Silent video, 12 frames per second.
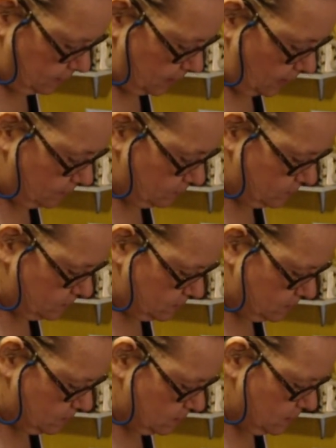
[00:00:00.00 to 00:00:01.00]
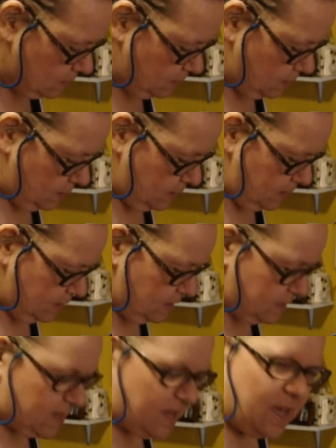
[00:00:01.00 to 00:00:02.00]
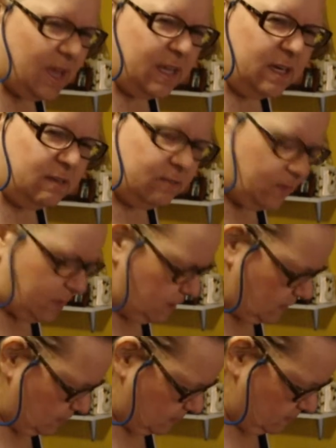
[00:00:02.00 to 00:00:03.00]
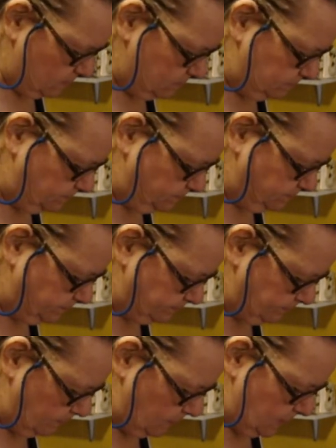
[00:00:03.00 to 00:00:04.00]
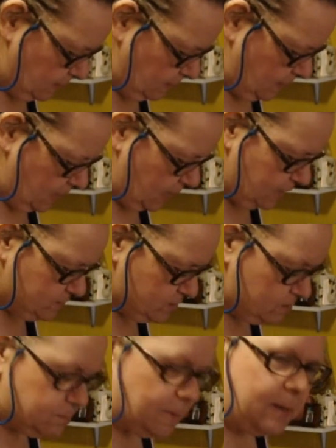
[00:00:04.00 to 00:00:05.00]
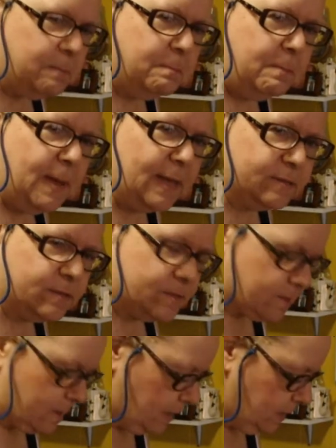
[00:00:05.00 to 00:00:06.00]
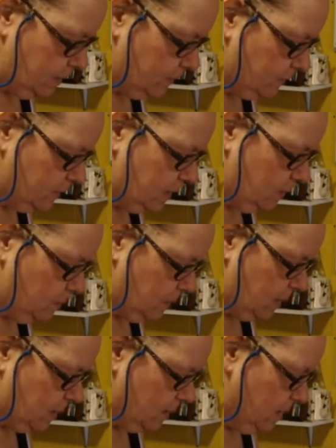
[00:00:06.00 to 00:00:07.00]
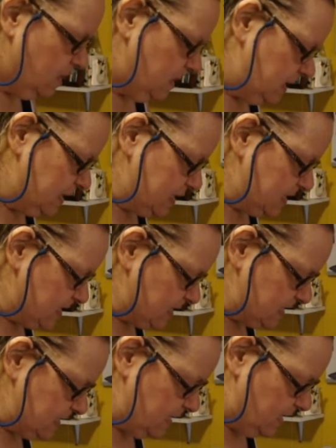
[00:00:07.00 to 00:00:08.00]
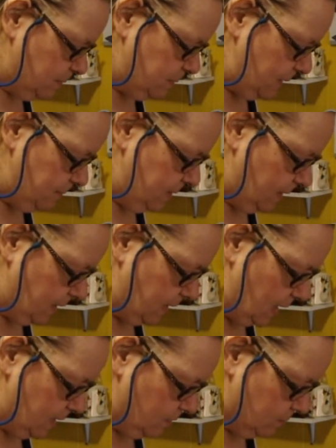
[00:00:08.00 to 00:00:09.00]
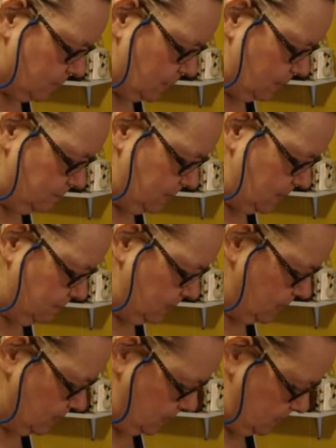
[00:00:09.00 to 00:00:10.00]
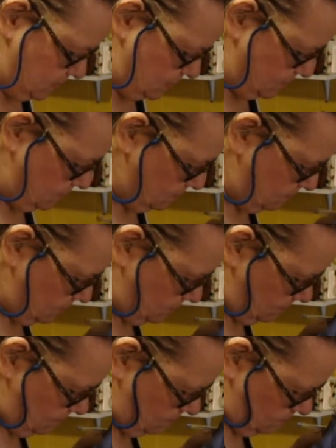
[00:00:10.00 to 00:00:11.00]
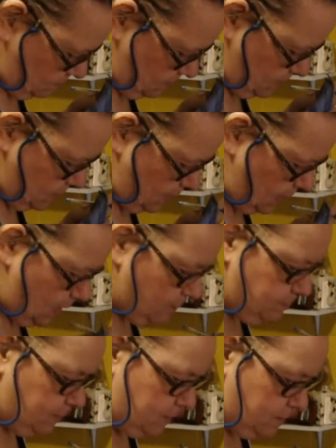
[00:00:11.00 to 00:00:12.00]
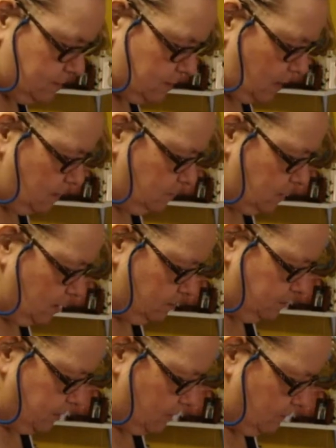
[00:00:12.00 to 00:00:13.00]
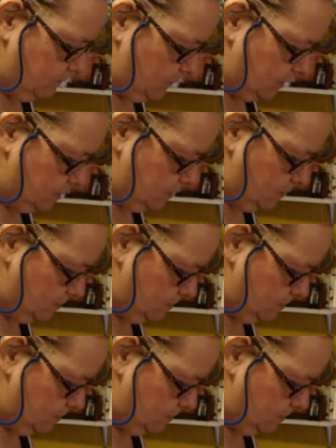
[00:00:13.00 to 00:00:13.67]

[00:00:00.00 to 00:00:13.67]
of that, just kind of a hedging my bets kind of thing, where yeah, maybe I got it right, maybe I didn't. It happens. I'm not perfect.